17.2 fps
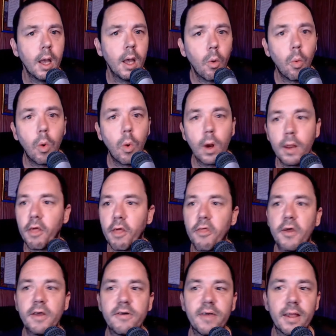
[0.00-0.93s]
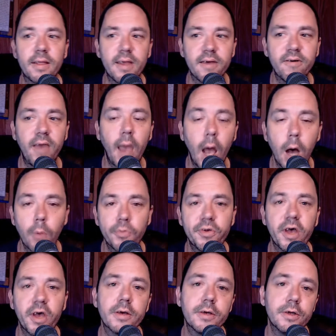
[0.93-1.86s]
One of the things that this helps
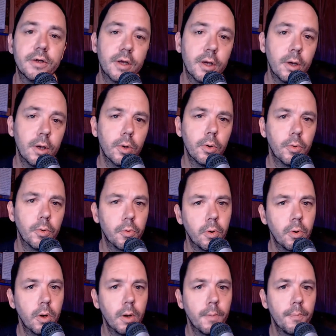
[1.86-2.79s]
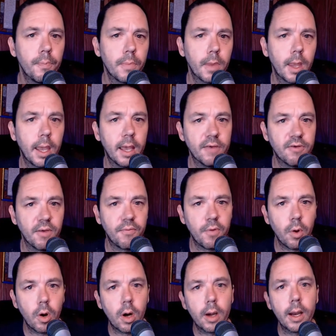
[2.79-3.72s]
us do is if
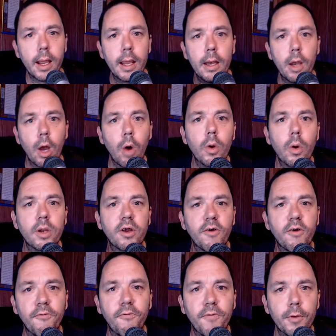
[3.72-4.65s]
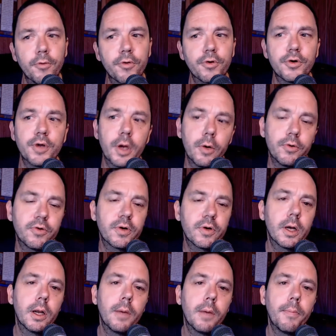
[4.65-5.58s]
you already know what your future shows are
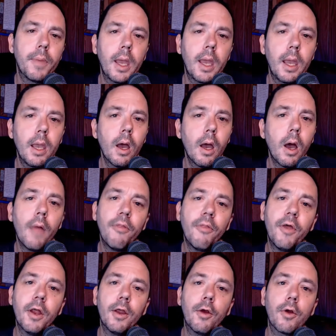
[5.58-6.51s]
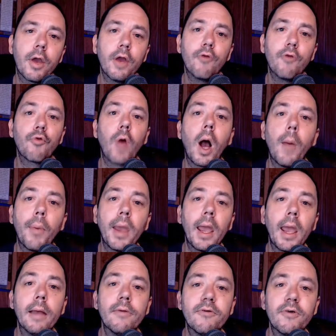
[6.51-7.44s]
going to be, then you can drop
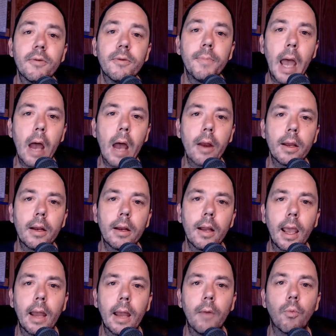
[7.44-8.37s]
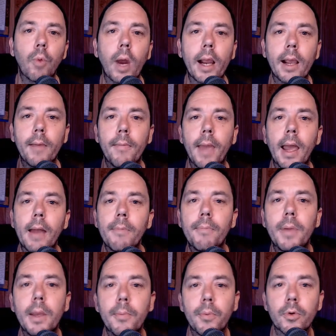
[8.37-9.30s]
hints about it and recommend
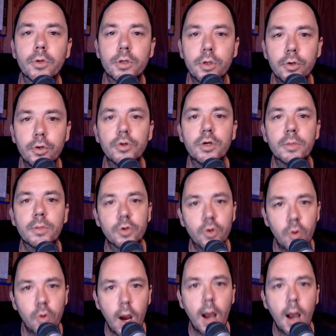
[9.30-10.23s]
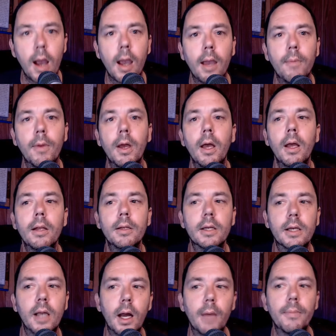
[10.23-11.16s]
people to subscribe to
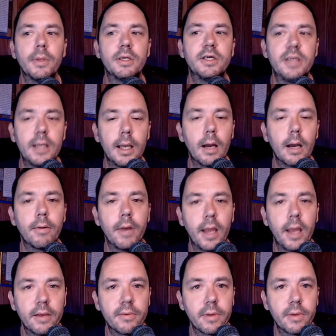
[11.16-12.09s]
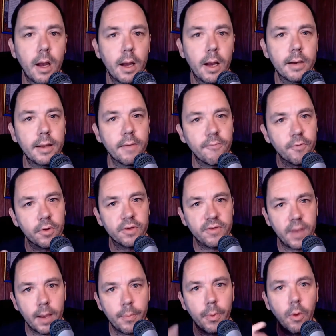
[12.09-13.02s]
come and see our next content. For
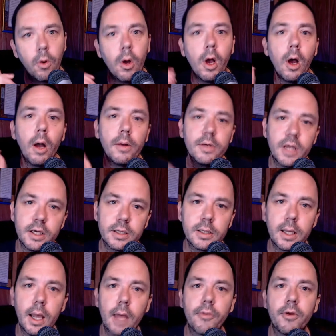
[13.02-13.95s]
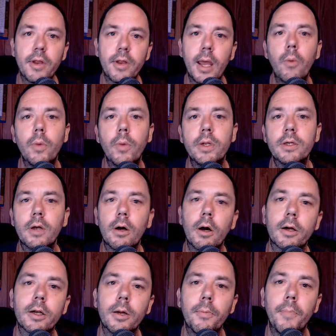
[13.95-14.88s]
example, just the other day, we
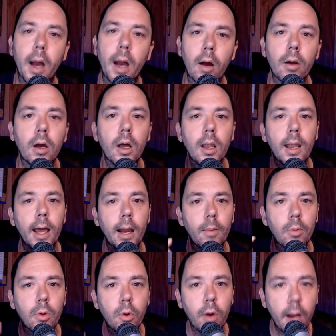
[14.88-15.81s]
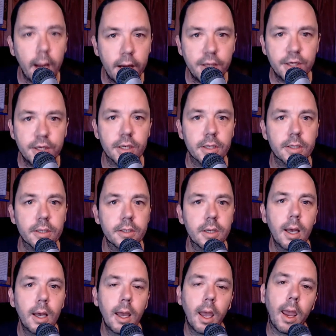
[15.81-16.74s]
talked about collaborations,
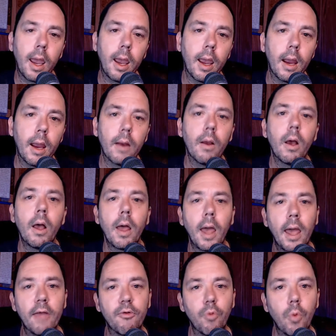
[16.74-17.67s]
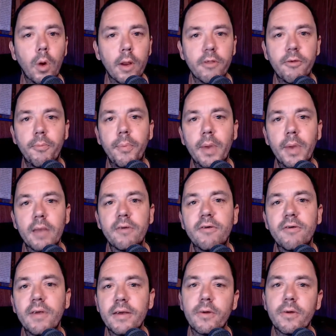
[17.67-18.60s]
and it's one of the biggest
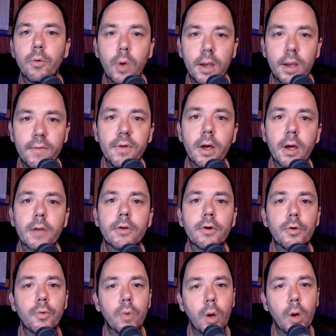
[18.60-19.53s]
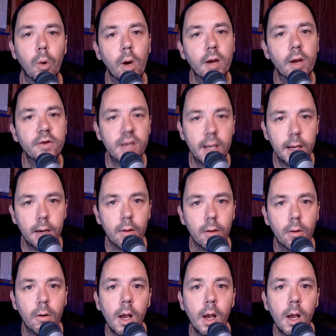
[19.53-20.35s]
things that we've done to grow our channel.